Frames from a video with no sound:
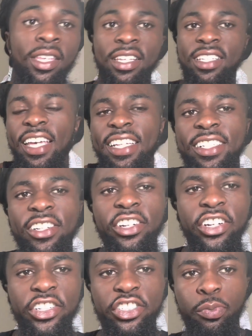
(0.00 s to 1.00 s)
Yes, sir.
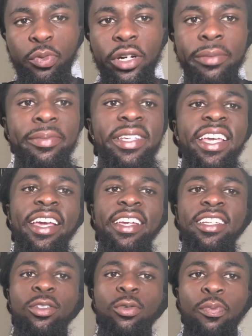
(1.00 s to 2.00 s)
It's your boy B
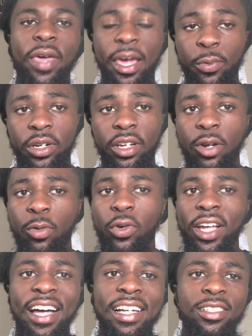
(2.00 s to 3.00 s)
Hayes back with another one,
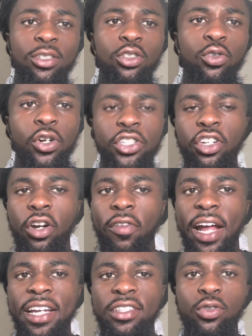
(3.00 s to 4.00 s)
guys. So let's go ahead and jump
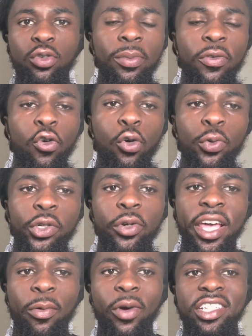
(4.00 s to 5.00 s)
right into it. Before we do
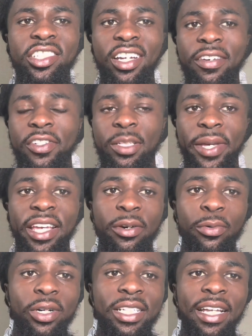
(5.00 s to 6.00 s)
that, watch out for spam
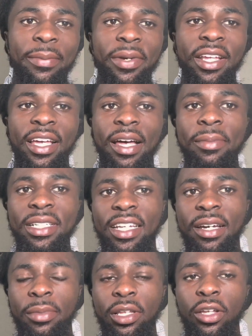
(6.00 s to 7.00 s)
WhatsApp in the comments
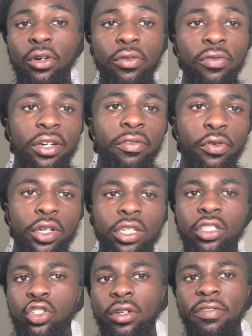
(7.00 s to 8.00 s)
down below. Feel free to
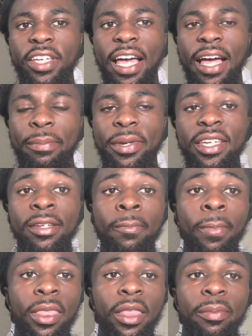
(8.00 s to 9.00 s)
join VIP.
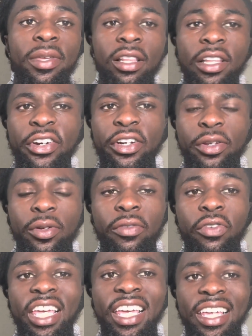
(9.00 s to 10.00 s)
They'll be alerted and never
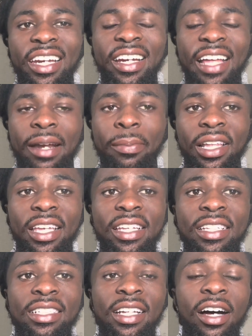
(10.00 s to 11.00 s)
get in and out of
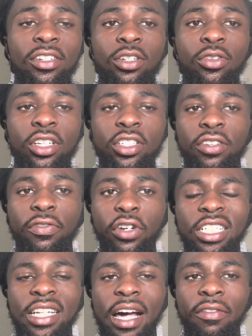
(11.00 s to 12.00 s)
plays. Also, get your free
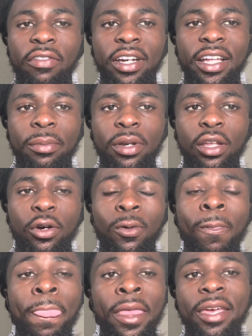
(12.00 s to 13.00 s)
start from down below.
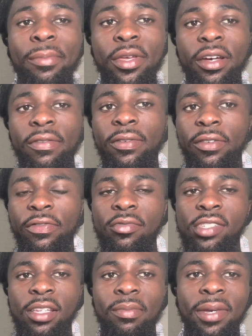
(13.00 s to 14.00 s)
Hit me up for a
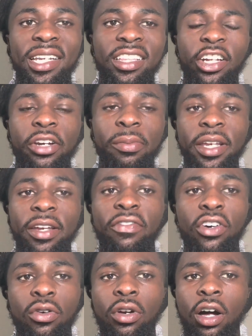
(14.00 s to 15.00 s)
15 minute, 30 minute
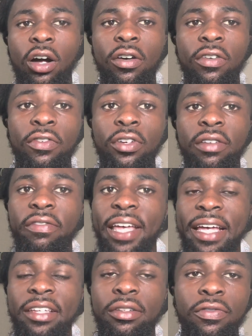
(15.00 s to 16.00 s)
phone call, full of
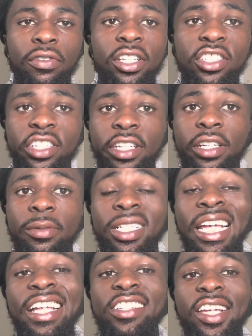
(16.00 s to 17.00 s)
value, full of gems,
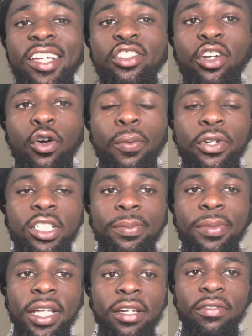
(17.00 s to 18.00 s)
change your whole
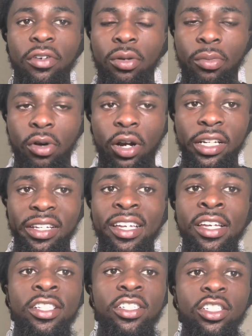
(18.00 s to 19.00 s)
perspective on the market.
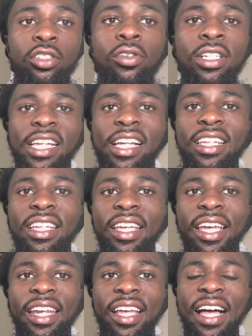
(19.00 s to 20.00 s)
So let's go ahead and take a look
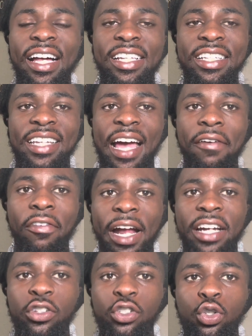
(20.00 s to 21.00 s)
at it, guys. Dive right
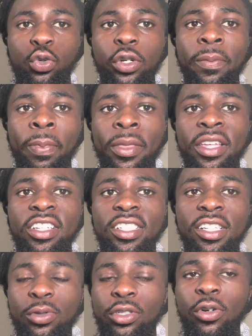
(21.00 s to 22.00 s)
into it. See
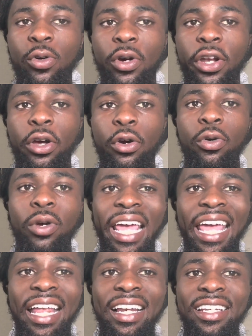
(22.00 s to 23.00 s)
what's going on.
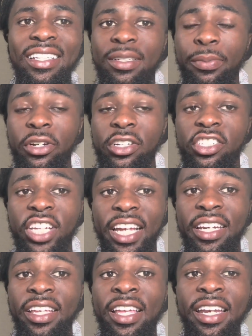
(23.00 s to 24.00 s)
Analysts
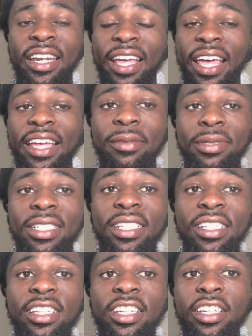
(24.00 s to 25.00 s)
projecting the
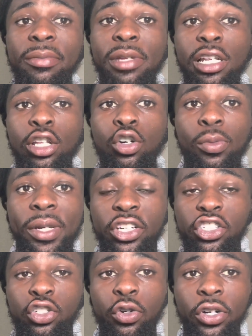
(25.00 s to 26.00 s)
AMC could be looming a
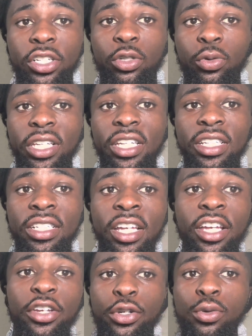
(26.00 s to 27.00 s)
short squeeze
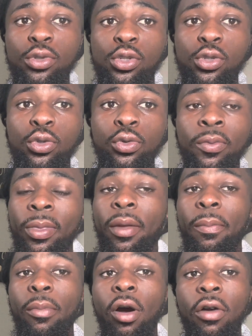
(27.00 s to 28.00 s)
due to
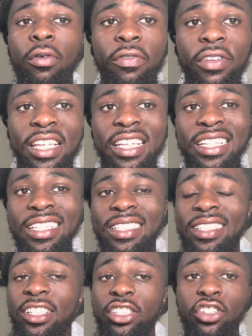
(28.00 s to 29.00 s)
borrow fees
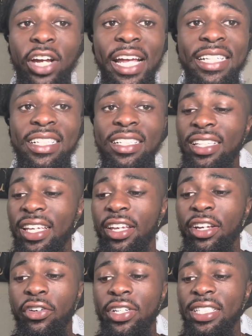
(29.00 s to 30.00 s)
drastically
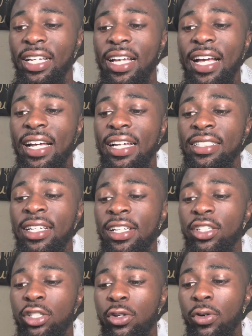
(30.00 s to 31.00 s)
increasing, guys.
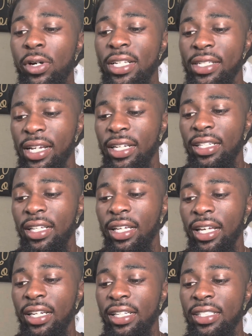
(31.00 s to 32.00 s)
So let's go ahead and take a look
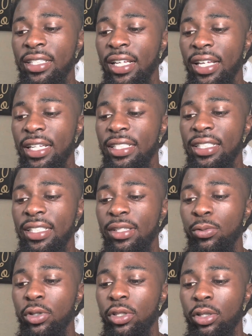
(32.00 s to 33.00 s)
at this and see
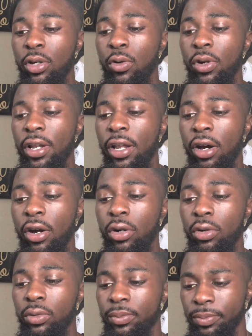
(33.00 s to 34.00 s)
what's going
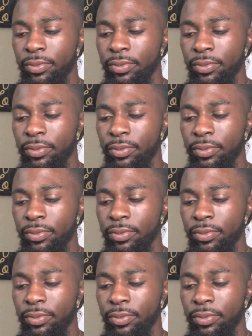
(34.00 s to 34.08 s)
on.